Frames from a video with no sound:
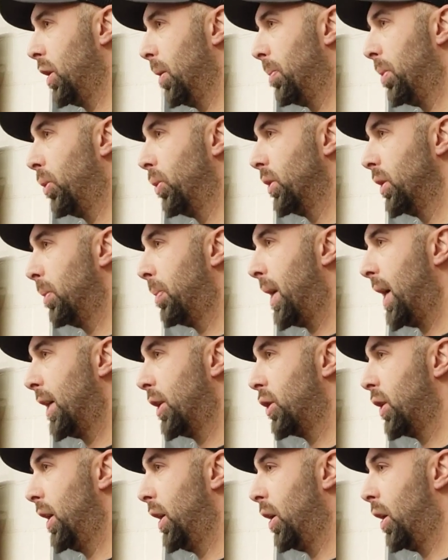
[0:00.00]
it pulls the
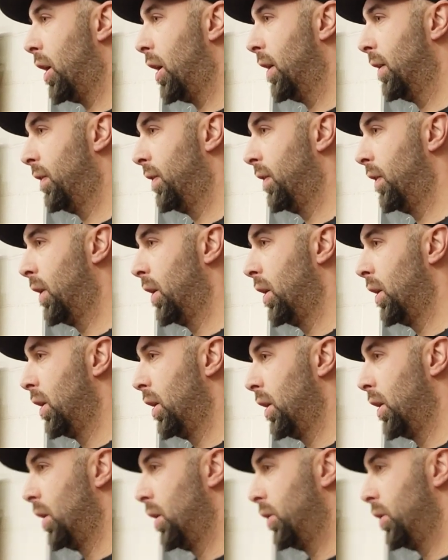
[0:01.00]
patch right off.
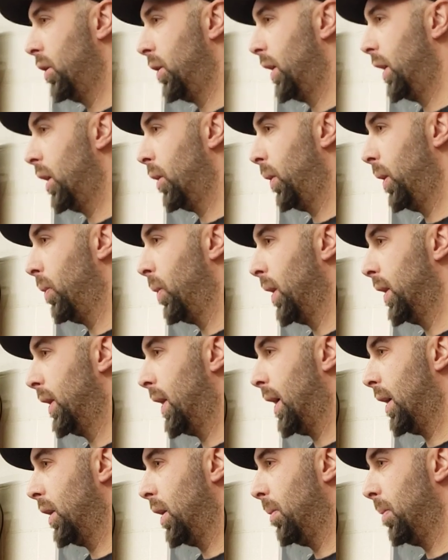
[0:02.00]
So here we went
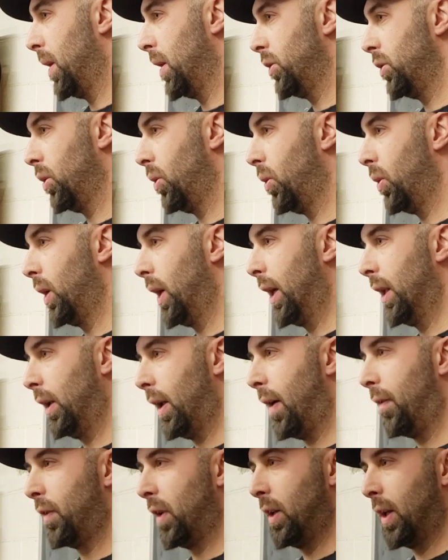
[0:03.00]
down the muzzle. It
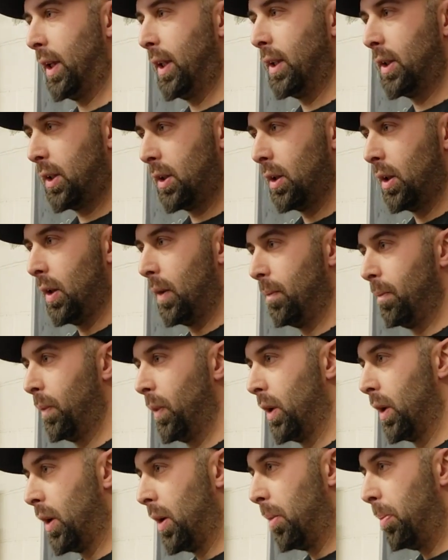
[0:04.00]
left a nice
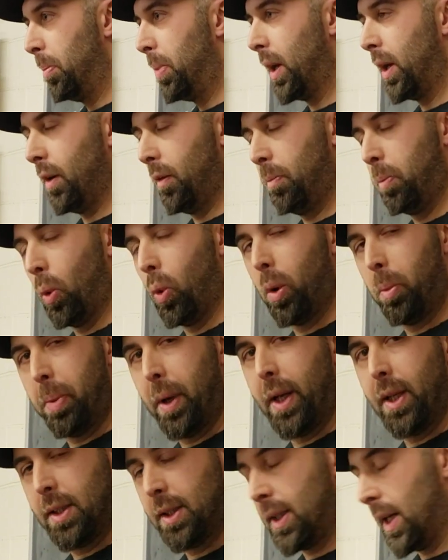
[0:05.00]
bit of bore
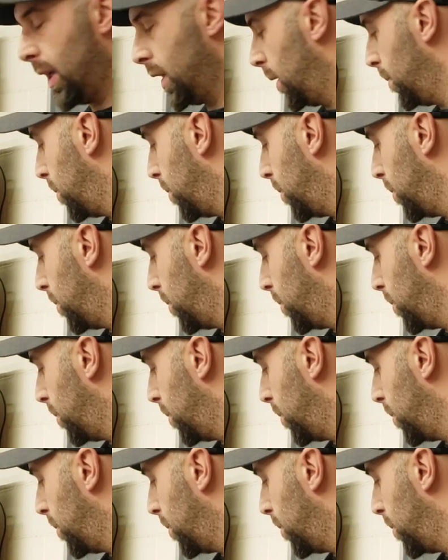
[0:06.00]
paste down the